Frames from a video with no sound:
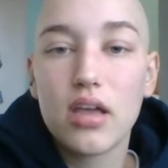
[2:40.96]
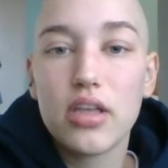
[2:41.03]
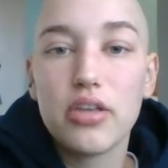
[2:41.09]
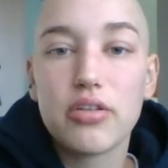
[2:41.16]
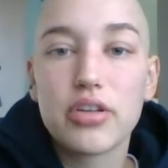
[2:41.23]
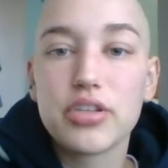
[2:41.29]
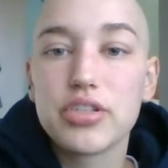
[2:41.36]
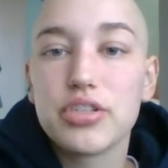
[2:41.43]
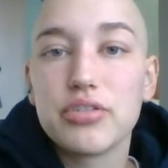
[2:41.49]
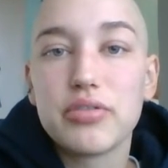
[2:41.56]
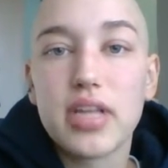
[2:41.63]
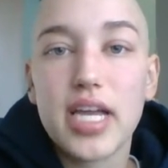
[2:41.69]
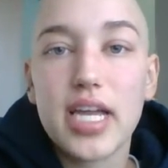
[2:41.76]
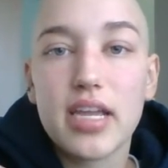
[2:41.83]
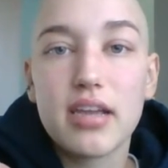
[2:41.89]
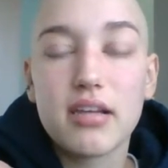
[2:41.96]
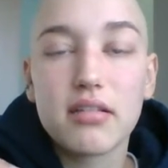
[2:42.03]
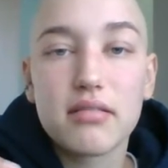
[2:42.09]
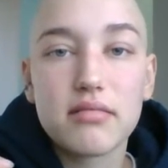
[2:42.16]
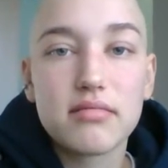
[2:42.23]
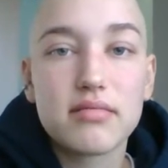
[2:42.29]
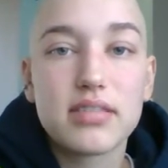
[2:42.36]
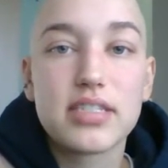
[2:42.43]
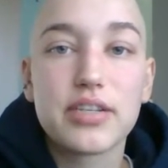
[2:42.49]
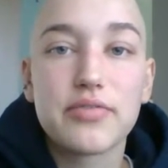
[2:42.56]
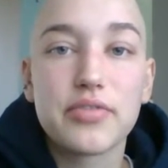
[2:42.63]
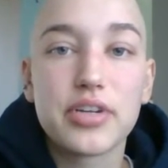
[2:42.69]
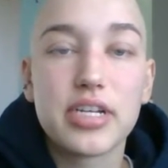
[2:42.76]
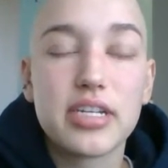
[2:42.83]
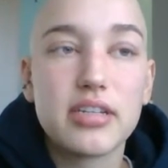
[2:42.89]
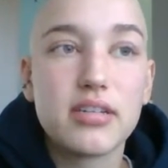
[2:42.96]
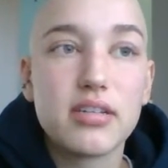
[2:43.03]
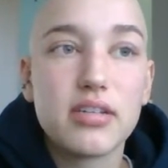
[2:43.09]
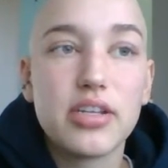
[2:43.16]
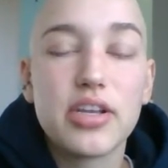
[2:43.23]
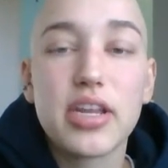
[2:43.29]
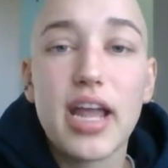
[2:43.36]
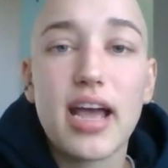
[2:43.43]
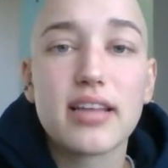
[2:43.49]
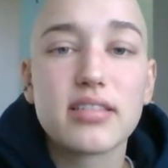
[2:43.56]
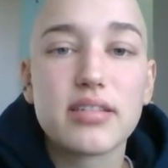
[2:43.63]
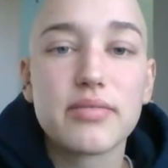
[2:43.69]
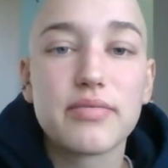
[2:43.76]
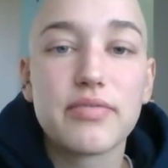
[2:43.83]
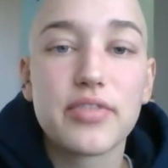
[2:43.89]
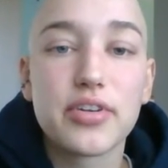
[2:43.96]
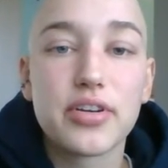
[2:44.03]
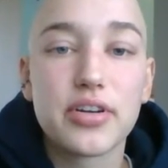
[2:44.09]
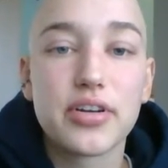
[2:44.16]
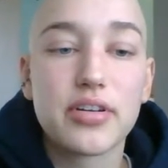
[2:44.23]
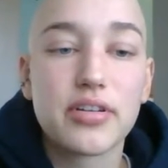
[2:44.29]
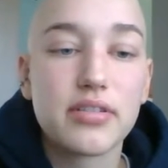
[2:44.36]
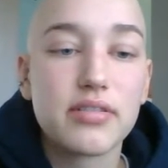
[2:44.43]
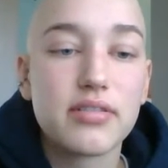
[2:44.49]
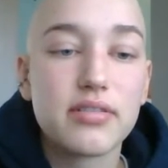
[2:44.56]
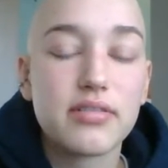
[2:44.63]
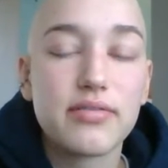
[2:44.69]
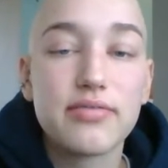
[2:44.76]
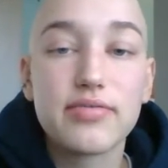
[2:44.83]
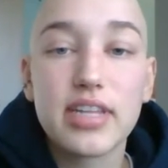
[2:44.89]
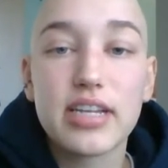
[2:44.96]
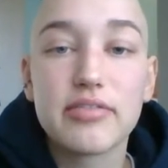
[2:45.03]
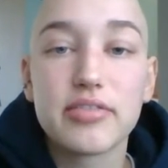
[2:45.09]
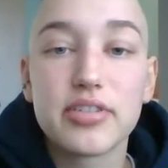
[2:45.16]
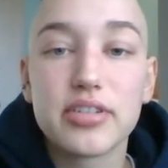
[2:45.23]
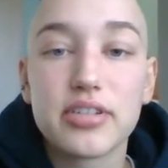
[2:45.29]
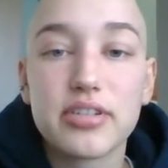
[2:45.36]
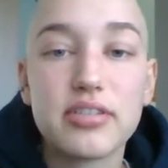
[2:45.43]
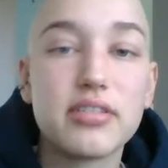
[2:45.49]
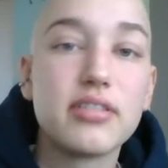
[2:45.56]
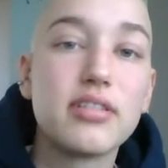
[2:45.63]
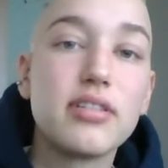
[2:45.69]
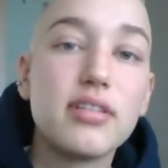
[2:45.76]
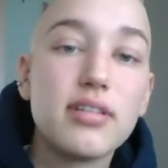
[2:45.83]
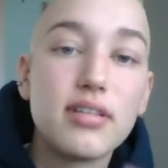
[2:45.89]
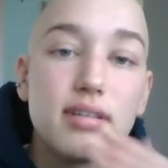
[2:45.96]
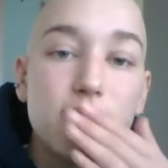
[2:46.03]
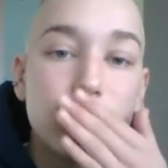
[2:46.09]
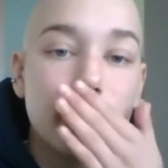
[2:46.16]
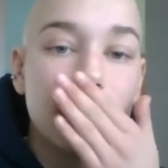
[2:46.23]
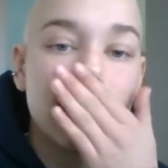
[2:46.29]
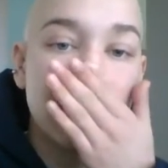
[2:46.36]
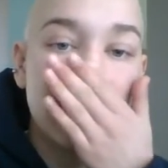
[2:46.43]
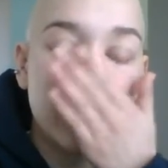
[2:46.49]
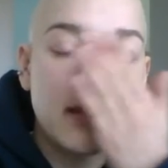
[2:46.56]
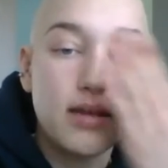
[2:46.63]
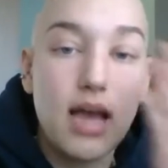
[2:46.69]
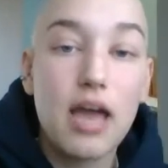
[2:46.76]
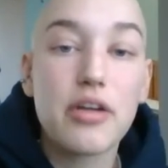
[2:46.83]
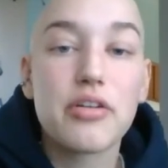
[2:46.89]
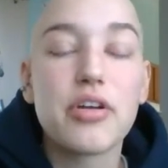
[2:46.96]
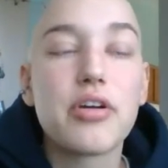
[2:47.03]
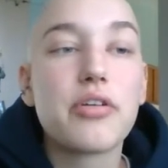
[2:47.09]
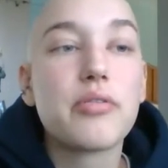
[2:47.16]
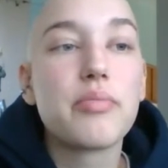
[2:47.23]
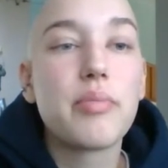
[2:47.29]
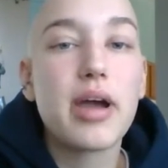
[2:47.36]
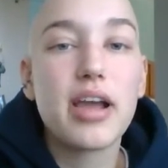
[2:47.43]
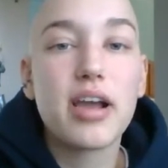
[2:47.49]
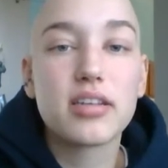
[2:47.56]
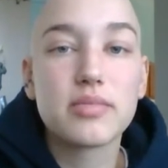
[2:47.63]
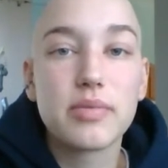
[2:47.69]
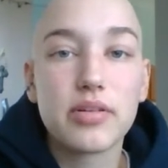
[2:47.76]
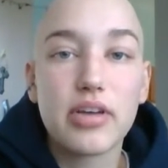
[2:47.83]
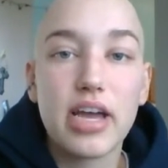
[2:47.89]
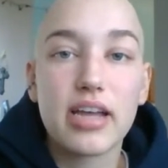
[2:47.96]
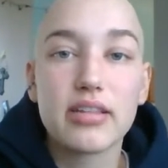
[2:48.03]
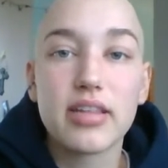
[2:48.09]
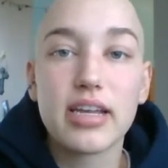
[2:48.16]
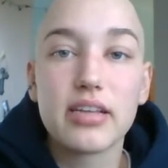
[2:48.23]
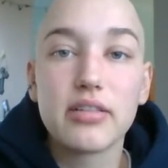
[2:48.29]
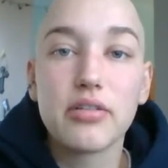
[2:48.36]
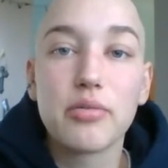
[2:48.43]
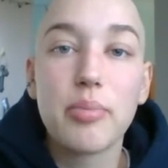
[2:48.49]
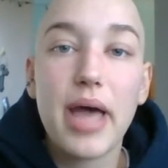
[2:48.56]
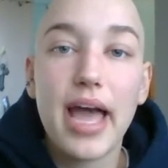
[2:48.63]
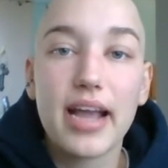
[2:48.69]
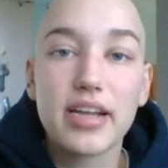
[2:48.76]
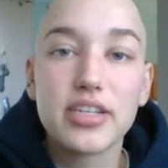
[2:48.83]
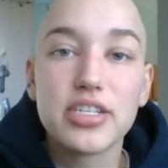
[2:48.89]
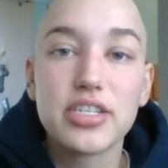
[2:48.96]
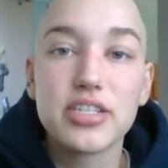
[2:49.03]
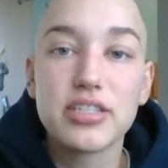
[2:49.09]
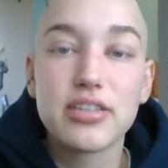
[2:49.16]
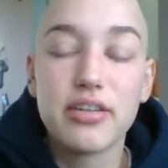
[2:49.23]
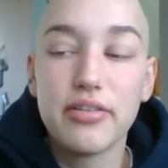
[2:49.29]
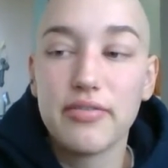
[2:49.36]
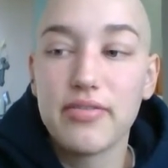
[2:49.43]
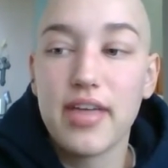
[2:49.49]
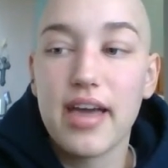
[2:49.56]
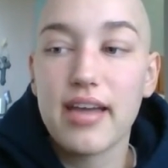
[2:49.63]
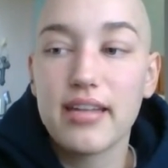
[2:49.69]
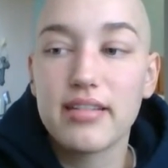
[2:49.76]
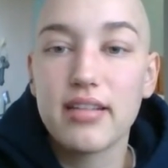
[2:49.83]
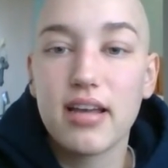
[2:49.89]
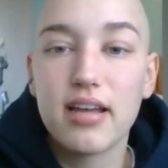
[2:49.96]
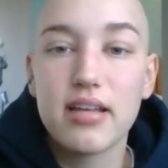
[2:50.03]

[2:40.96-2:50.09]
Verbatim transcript: you can do like different, you can ask them for flavored, I don't know, my hospital had like little packages of that